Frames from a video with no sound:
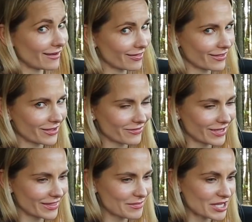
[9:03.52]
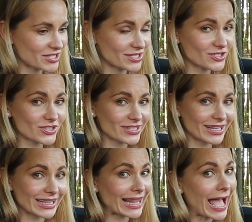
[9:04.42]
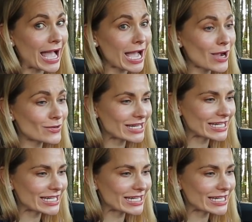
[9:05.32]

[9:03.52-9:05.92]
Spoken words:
I think you've got the message loud